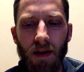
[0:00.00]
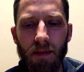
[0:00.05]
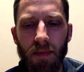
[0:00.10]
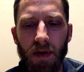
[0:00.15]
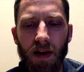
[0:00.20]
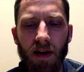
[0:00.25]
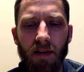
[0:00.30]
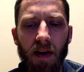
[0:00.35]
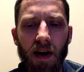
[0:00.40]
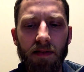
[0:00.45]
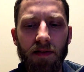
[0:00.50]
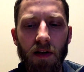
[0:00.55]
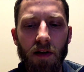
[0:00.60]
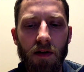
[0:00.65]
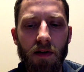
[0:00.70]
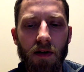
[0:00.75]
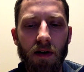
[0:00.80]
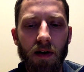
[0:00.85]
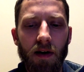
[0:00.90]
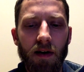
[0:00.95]
But I've got the
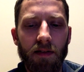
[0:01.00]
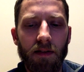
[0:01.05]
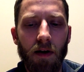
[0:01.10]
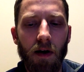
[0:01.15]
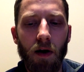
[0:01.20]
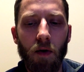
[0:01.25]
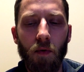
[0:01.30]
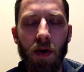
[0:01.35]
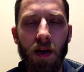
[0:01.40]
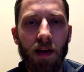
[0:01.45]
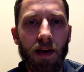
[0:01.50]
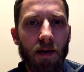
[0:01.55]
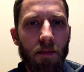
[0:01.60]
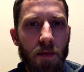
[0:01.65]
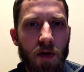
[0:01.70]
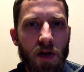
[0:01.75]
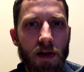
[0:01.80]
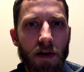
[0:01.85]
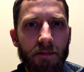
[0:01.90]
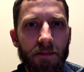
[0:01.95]

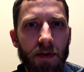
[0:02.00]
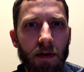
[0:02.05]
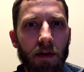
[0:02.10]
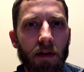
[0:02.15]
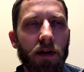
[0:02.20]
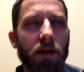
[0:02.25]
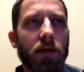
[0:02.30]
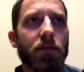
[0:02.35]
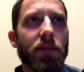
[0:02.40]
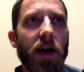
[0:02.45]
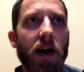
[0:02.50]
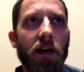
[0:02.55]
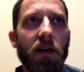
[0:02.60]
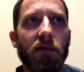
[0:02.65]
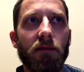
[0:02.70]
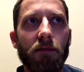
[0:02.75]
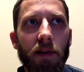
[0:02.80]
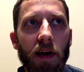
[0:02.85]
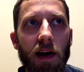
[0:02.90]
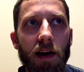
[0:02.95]
OEM shifter. Not a
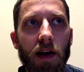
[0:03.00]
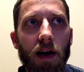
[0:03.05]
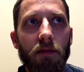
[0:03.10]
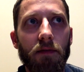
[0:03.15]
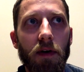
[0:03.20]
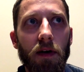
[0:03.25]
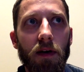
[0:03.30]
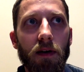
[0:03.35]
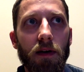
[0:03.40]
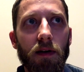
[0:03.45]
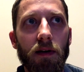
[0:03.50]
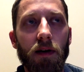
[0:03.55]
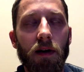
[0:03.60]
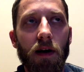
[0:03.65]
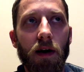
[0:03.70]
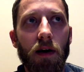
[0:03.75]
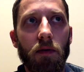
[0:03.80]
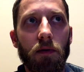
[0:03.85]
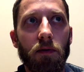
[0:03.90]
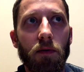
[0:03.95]
fan of it.
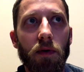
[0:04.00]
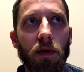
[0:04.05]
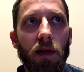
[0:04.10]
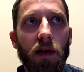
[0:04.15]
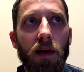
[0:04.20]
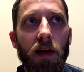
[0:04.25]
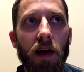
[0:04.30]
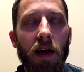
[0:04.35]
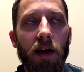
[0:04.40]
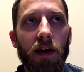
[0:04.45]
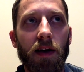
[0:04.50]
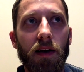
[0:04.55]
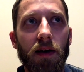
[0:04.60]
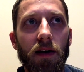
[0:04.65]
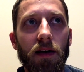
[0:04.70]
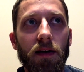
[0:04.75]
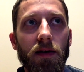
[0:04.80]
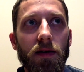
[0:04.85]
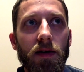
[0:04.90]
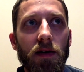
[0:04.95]
I would really like
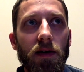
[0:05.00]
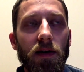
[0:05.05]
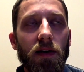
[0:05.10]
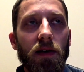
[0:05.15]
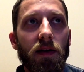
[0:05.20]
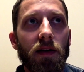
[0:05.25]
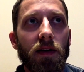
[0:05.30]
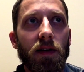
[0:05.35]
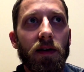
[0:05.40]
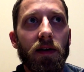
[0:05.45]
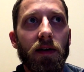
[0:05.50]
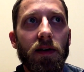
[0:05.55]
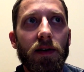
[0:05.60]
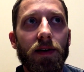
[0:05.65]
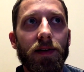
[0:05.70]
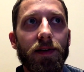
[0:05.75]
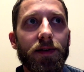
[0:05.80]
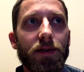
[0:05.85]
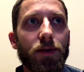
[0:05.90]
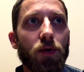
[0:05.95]
a
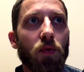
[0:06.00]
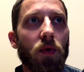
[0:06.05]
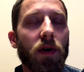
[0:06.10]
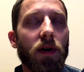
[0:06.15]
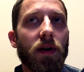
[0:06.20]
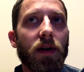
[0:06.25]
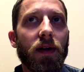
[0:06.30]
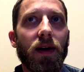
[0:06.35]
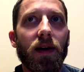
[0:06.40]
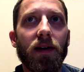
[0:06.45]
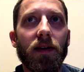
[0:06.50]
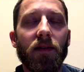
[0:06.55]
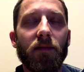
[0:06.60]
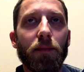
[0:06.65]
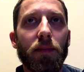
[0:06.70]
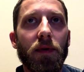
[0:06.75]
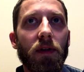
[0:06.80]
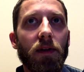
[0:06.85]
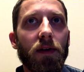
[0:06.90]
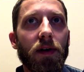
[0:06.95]
new one. I've
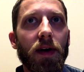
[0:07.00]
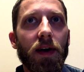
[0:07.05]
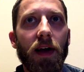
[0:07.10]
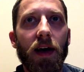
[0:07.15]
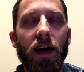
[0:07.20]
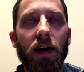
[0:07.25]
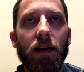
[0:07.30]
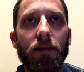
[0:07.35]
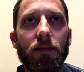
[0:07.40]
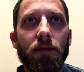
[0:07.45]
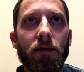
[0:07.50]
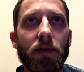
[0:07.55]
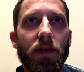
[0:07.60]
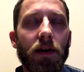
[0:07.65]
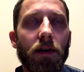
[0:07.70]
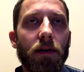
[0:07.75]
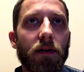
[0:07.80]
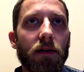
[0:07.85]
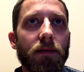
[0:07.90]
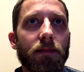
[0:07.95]
been looking at
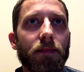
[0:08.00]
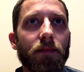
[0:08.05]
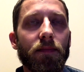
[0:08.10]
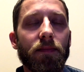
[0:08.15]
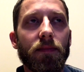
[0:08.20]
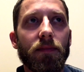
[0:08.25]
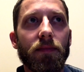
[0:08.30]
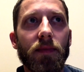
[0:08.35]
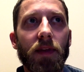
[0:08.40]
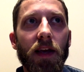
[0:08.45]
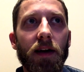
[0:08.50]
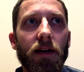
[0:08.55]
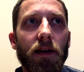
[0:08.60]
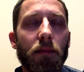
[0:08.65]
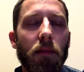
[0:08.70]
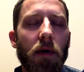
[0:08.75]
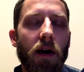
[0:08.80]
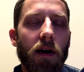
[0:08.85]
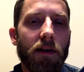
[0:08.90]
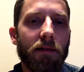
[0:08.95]
getting a
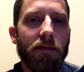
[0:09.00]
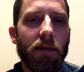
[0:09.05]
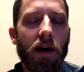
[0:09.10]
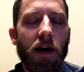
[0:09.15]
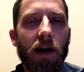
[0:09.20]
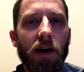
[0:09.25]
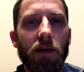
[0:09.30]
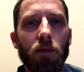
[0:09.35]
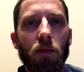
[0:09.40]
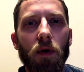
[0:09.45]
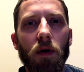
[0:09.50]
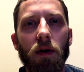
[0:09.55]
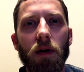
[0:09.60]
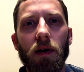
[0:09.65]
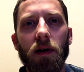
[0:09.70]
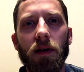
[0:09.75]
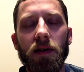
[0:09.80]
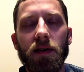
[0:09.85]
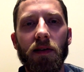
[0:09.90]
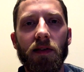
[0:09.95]
modified
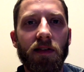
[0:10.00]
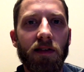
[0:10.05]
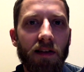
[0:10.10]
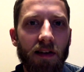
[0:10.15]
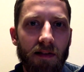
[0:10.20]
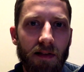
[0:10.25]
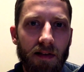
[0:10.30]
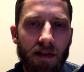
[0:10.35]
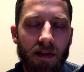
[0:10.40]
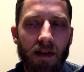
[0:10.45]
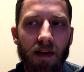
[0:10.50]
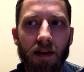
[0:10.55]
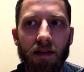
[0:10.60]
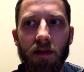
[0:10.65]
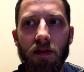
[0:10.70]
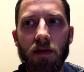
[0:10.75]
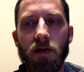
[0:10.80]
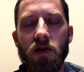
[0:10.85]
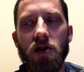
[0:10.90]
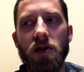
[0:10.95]
one, a
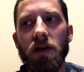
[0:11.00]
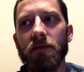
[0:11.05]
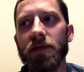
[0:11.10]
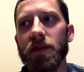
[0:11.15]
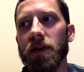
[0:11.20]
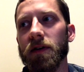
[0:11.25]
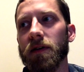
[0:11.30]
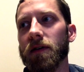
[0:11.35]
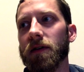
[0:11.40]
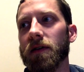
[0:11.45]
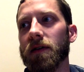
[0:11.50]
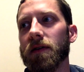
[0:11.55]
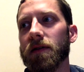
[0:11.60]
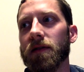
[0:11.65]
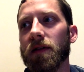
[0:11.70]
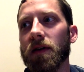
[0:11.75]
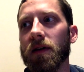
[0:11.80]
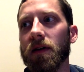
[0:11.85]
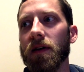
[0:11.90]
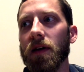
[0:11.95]
C6
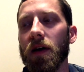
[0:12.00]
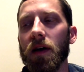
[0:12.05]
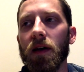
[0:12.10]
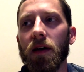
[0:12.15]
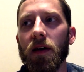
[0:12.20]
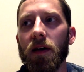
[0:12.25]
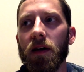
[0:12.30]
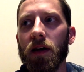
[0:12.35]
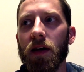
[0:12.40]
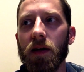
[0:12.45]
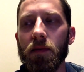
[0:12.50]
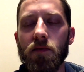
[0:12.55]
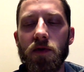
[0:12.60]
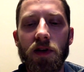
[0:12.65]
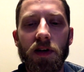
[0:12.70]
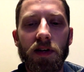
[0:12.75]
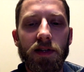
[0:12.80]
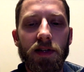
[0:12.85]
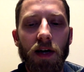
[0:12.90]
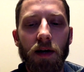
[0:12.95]
shifter, the
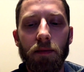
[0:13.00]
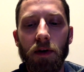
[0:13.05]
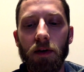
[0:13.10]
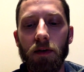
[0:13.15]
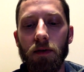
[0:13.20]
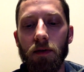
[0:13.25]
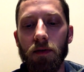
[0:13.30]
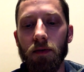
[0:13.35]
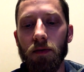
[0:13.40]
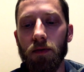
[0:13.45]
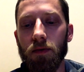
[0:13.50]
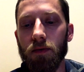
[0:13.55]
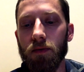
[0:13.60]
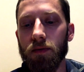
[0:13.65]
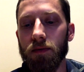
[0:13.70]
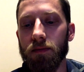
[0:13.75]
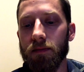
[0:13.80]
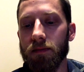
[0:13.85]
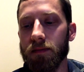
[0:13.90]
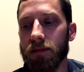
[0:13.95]
MGW,